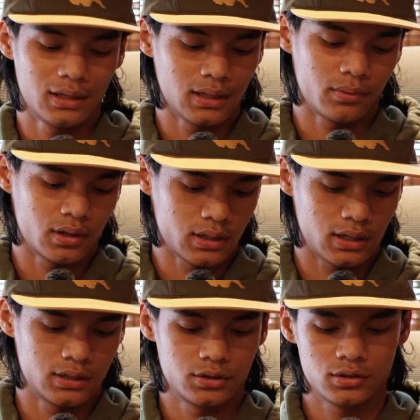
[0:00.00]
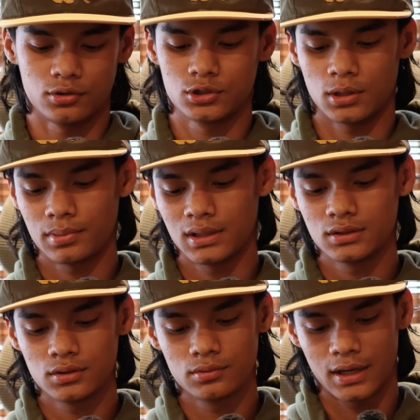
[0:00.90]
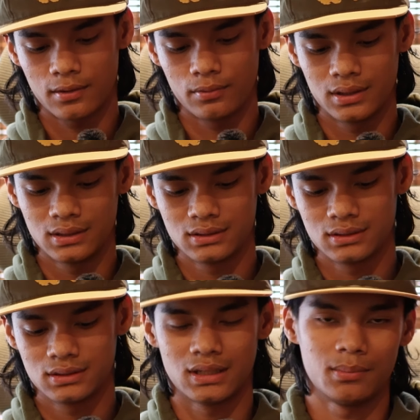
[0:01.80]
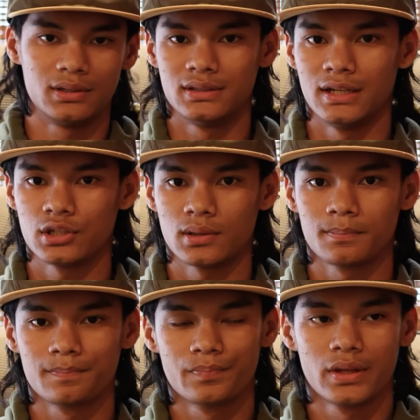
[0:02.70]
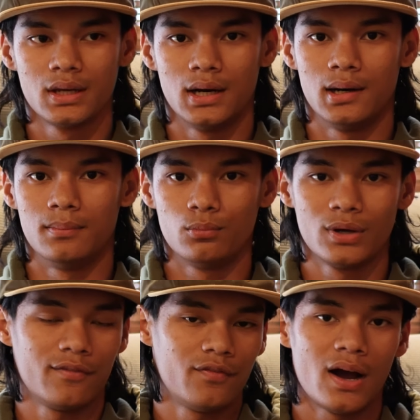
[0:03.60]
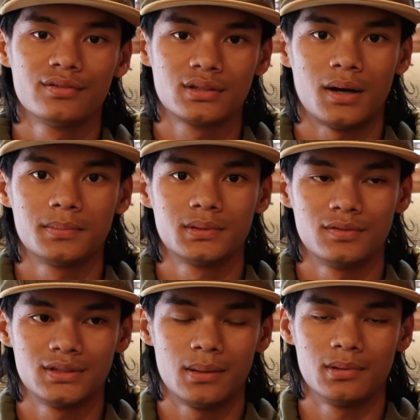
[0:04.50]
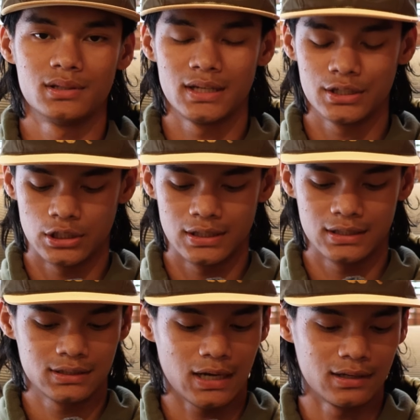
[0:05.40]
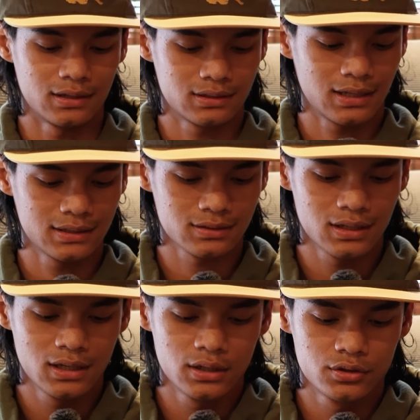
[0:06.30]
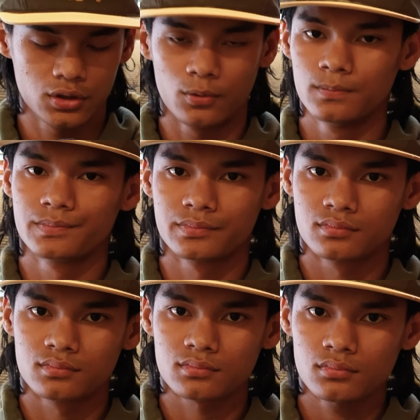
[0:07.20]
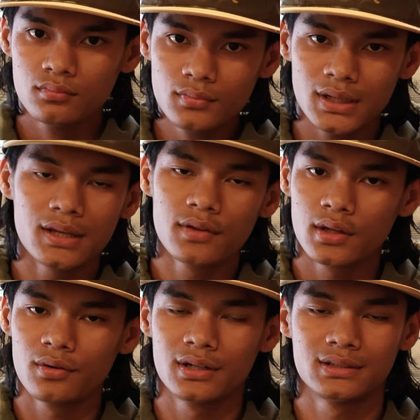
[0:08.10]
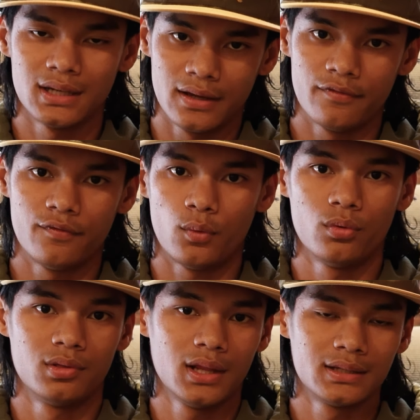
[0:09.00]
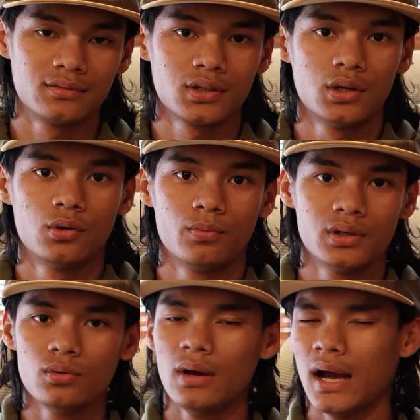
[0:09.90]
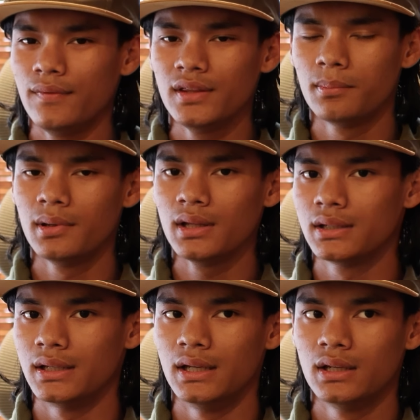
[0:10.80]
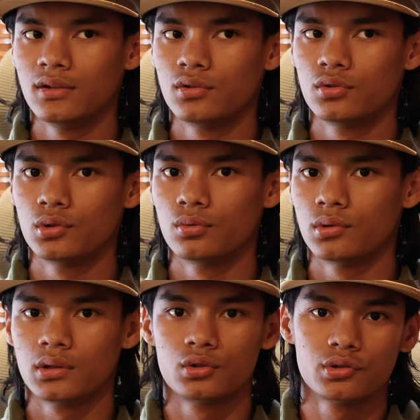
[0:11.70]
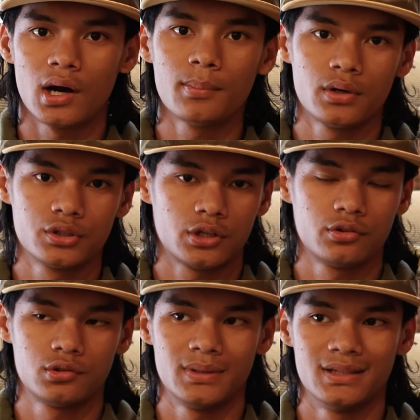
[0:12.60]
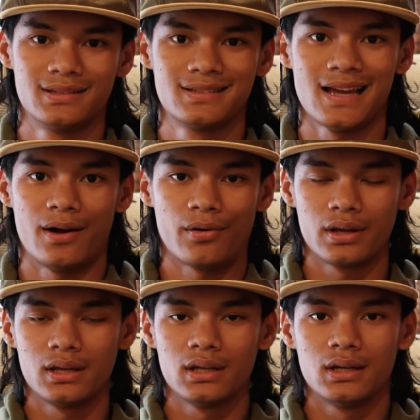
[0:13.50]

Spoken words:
thing that we're going to kind of start jumping into now is stabilization. We have 5 stops of stabilization inside of this lens, so even though it is an f4 lens, we do have the ability to drop our shutter speeds down.